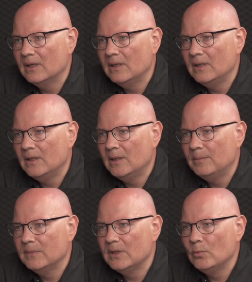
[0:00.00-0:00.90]

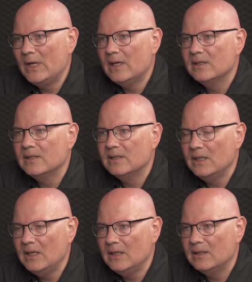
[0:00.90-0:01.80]
Mm-hmm. We could
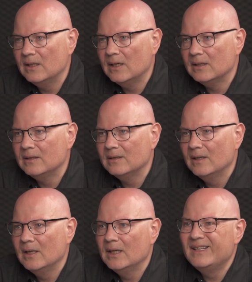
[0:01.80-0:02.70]
see that
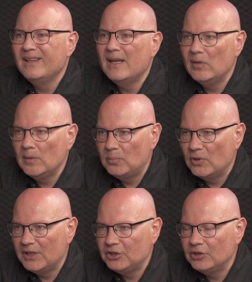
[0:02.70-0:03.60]
the level of
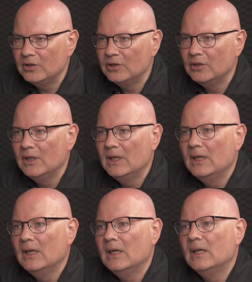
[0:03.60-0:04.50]
pressure
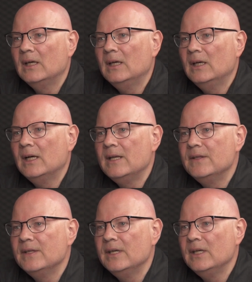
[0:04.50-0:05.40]

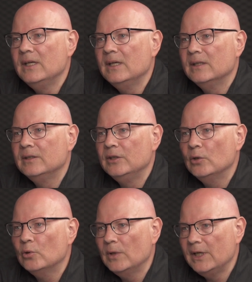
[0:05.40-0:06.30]
and the
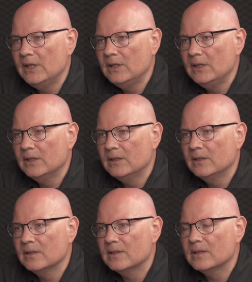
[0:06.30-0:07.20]

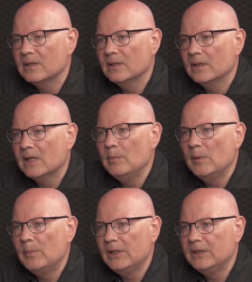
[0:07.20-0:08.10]
Ukrainians'
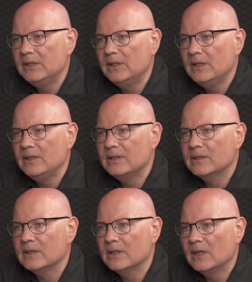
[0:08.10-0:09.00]

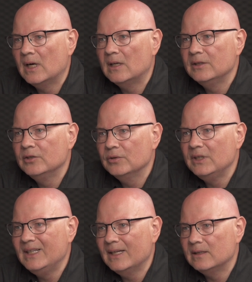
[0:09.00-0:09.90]
capabilities are
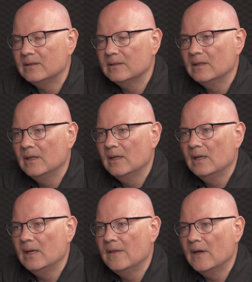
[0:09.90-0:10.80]
not yet
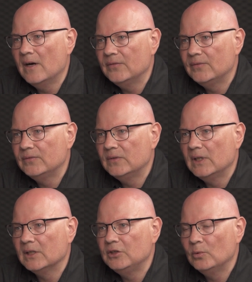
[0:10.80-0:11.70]
enough,
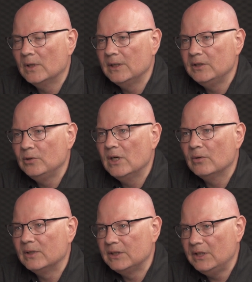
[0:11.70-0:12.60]
actually, to
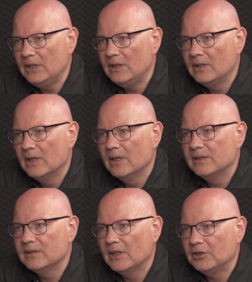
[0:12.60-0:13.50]
guarantee
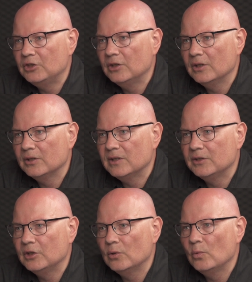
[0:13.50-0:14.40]

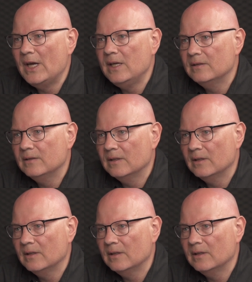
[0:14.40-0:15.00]
such a great